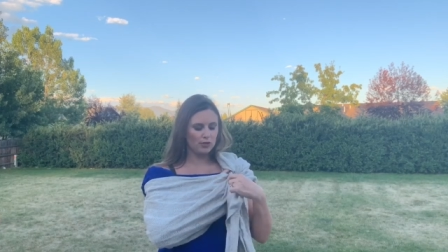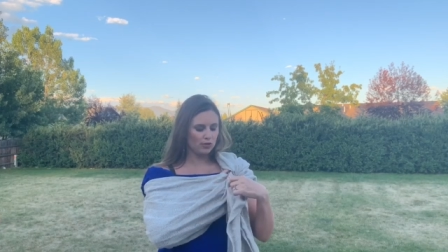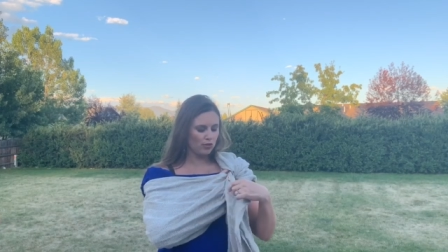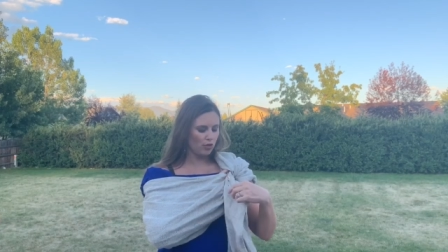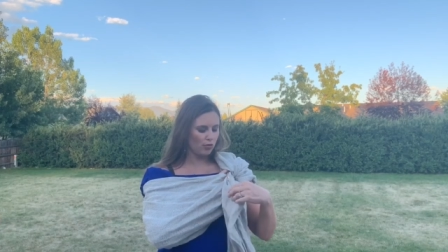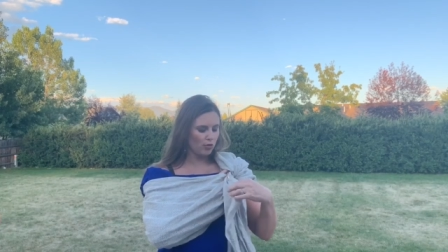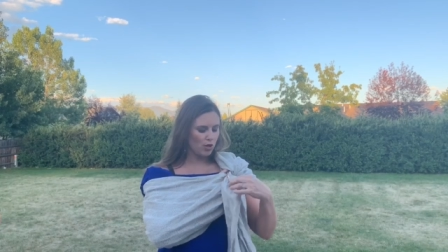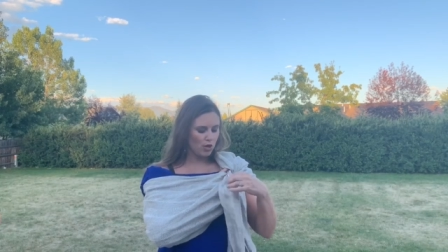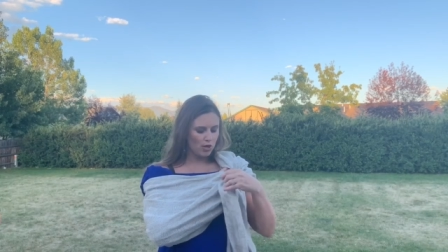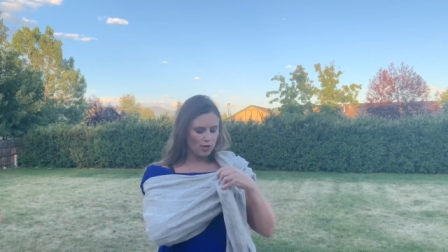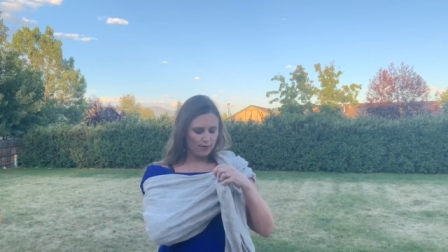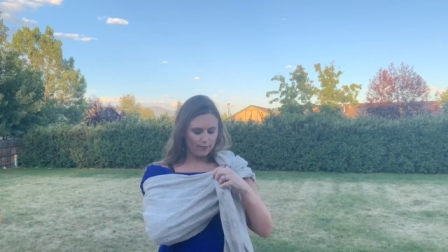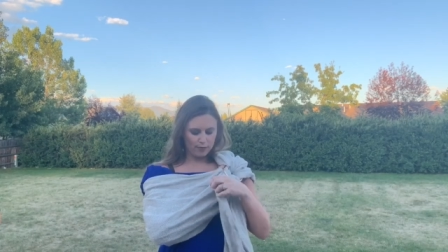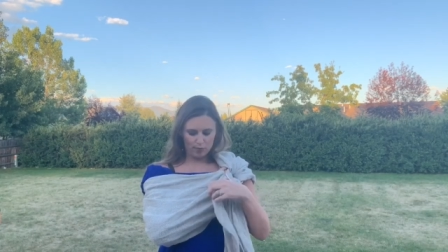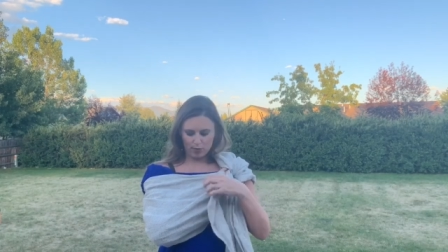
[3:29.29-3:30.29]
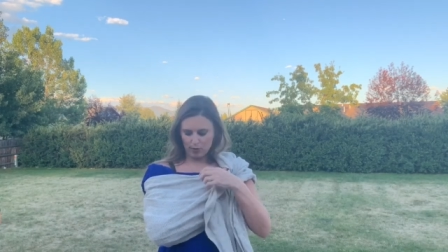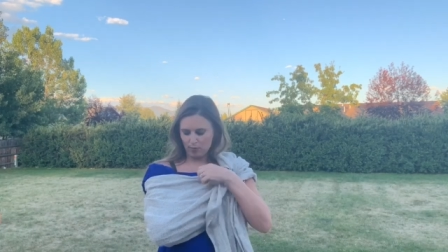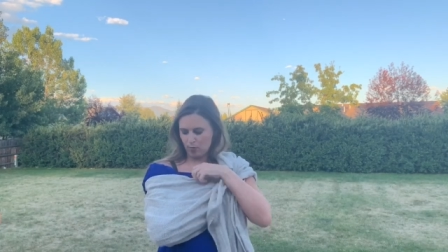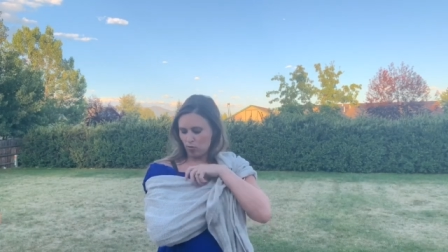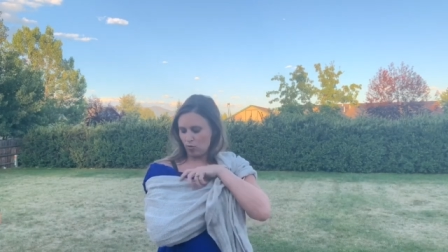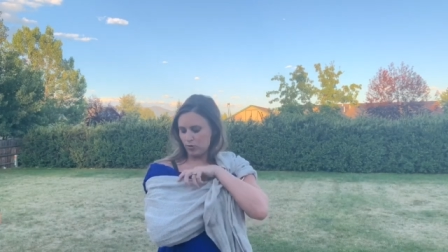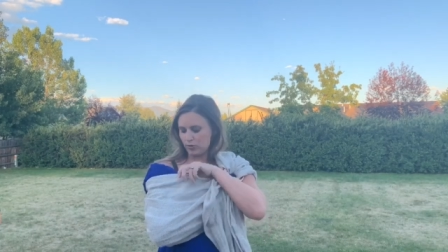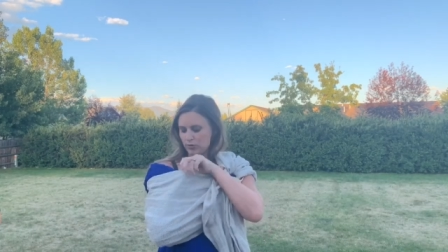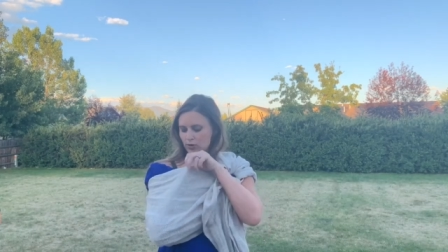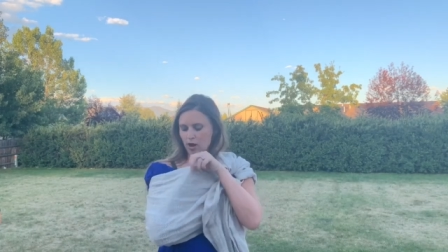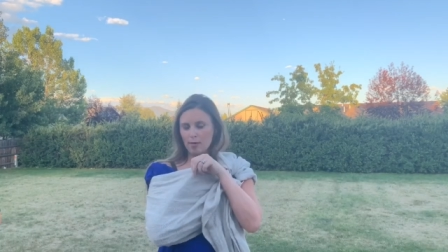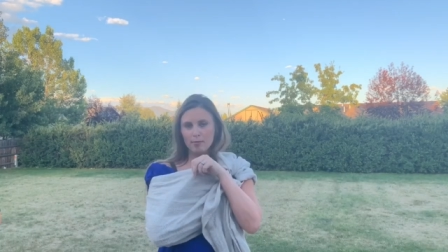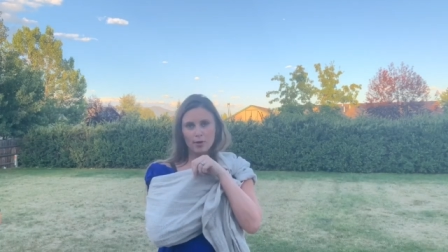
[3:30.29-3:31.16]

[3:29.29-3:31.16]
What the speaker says: So if you want to pull this top